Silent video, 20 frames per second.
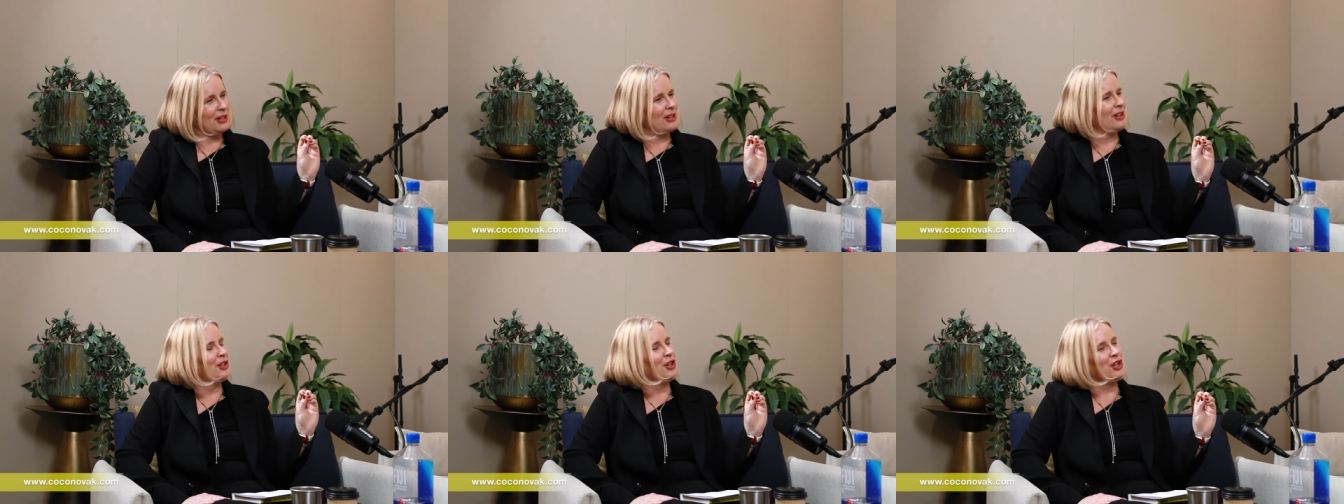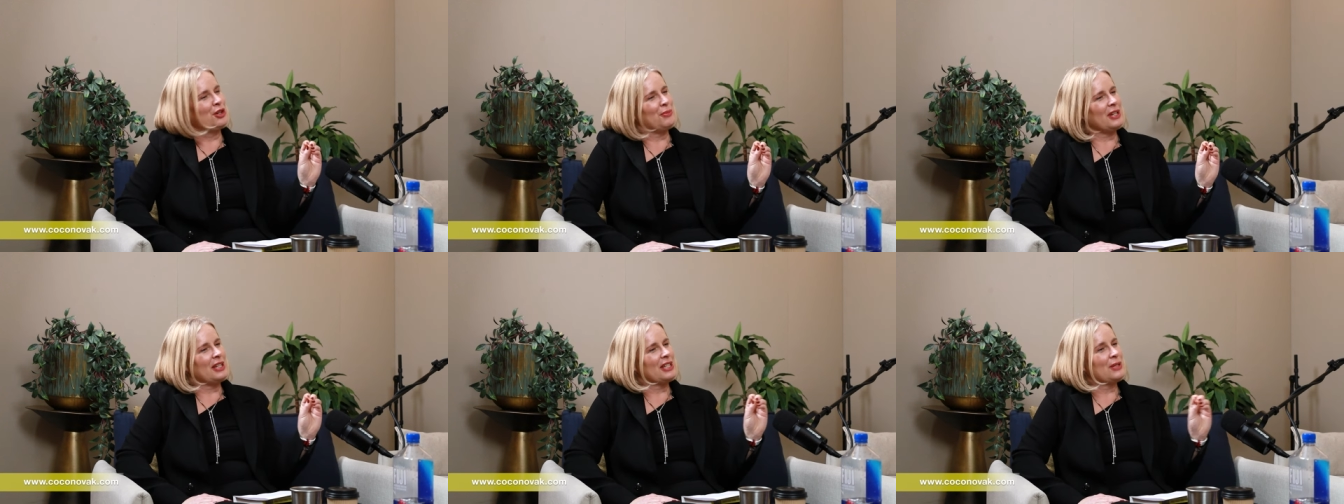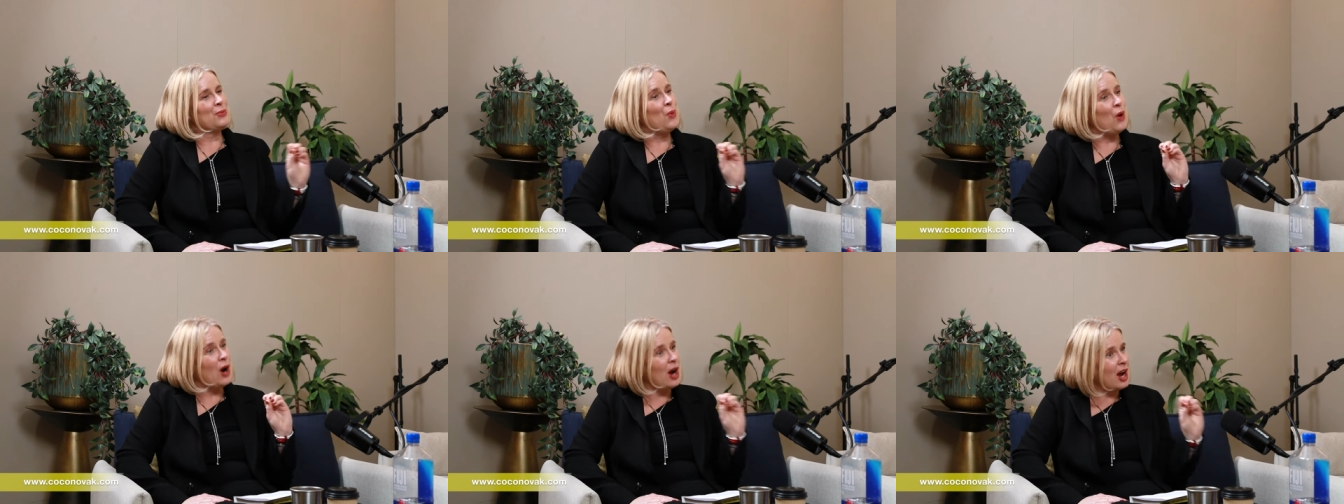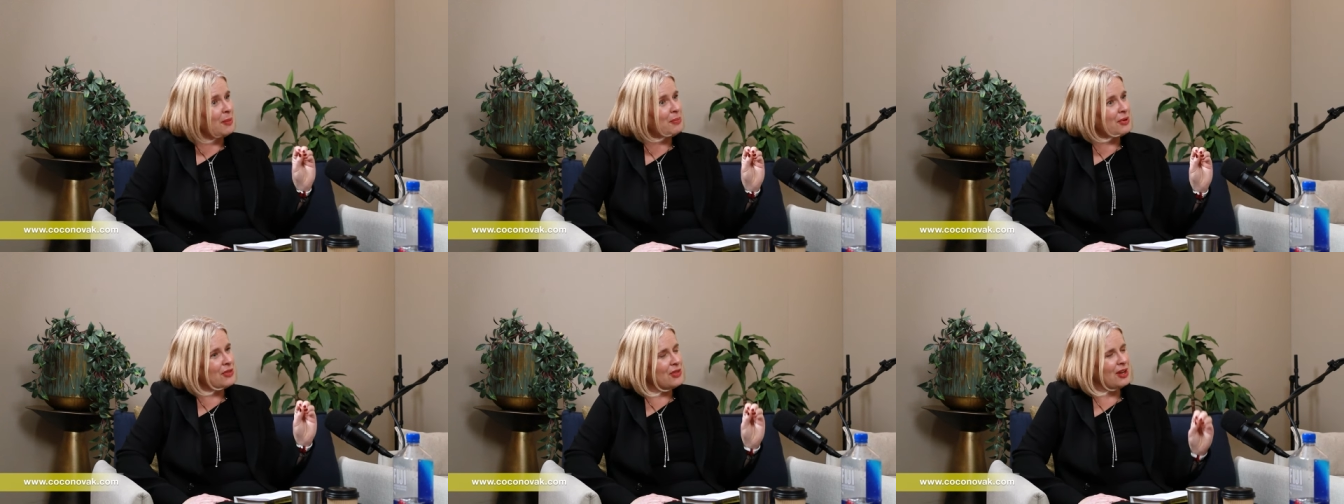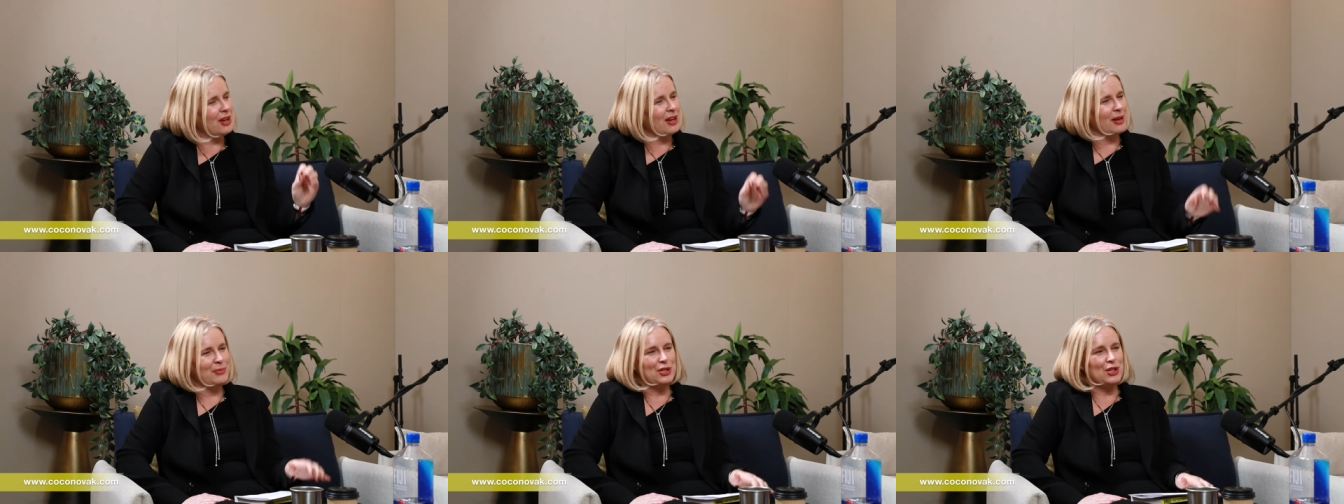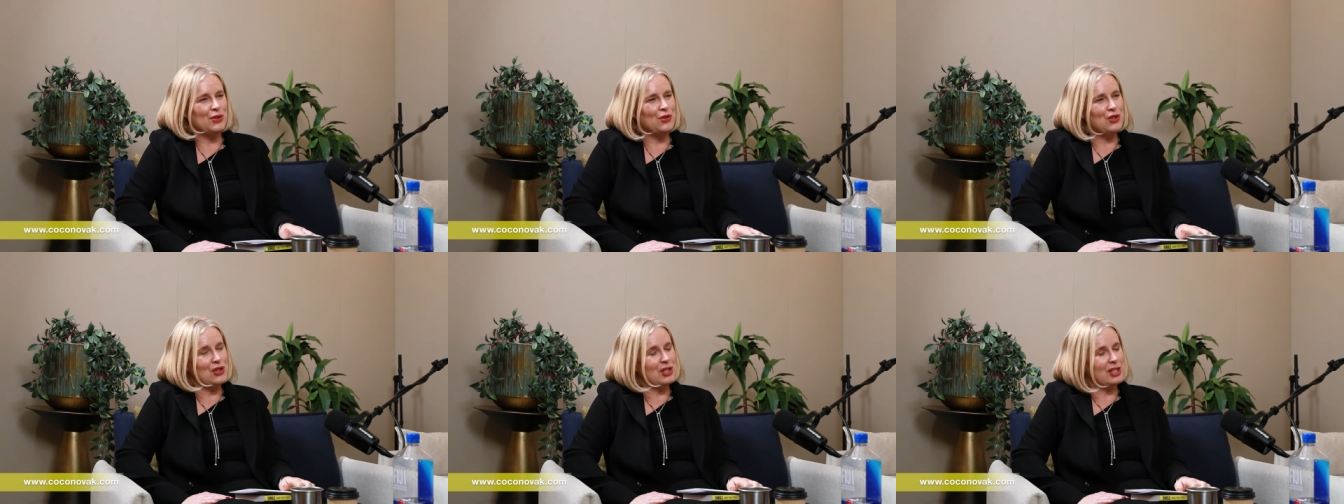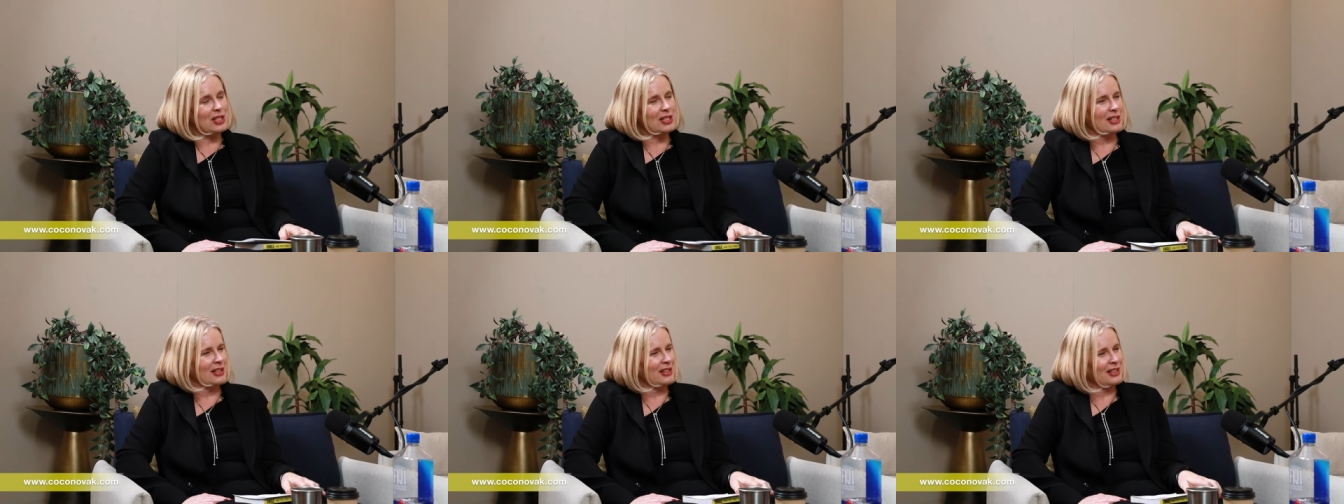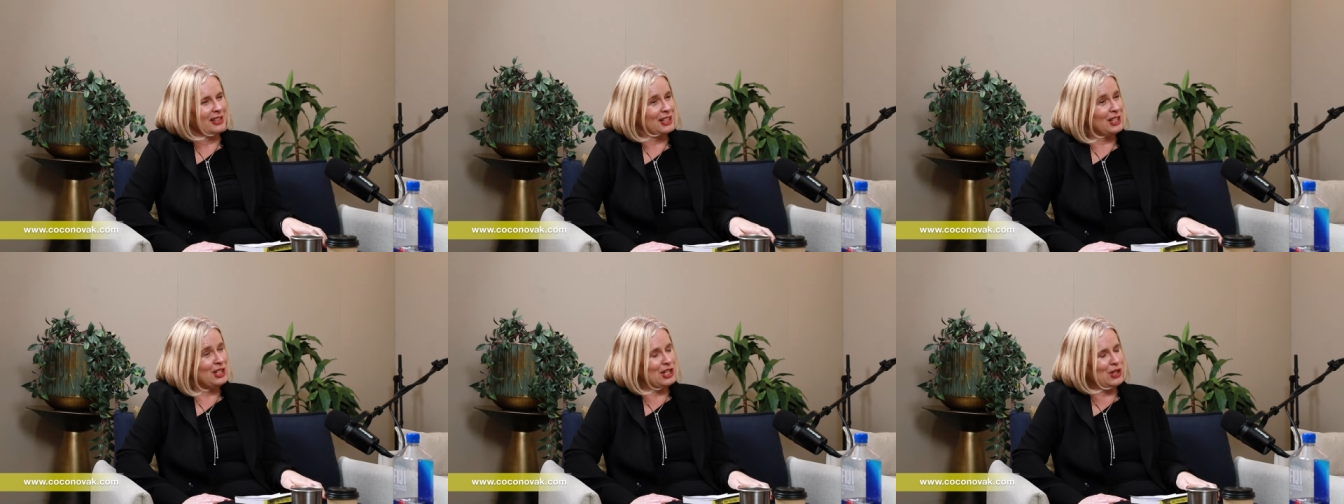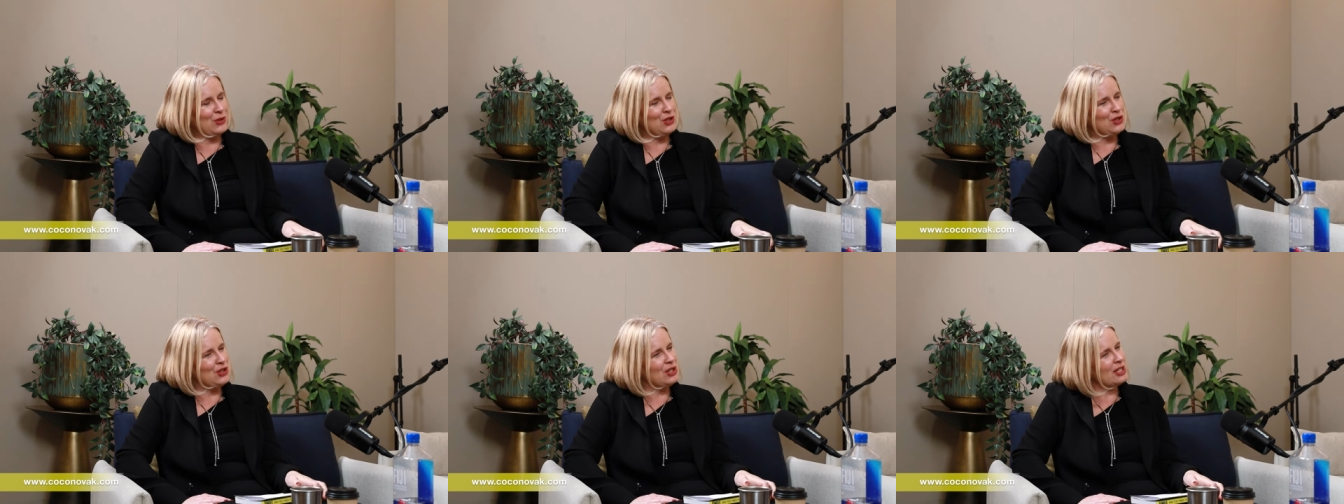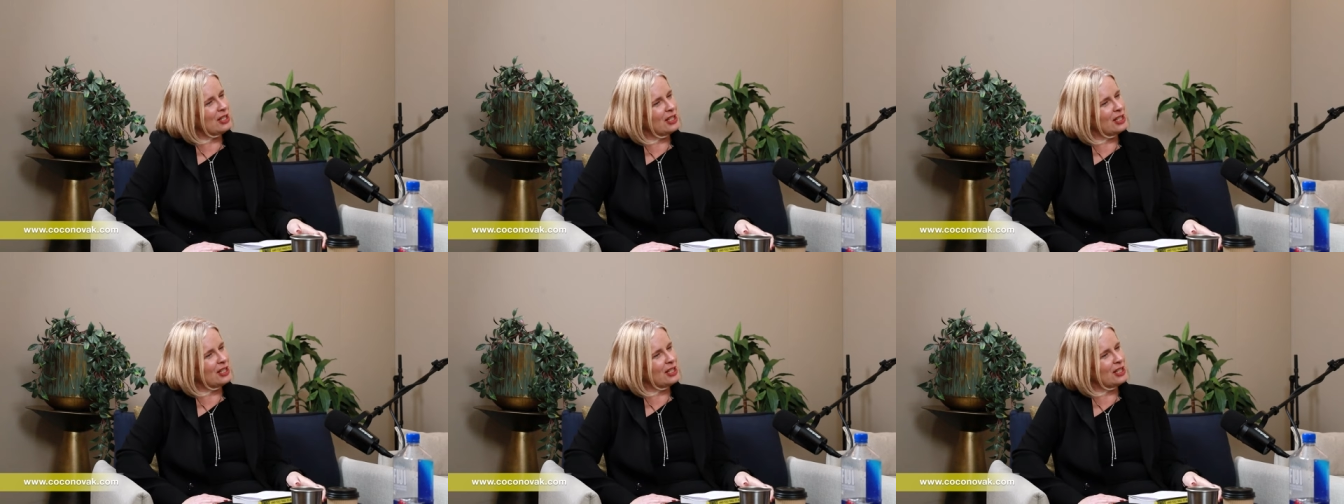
Anonymous. What happened there? I'm so interested. Like, so interesting.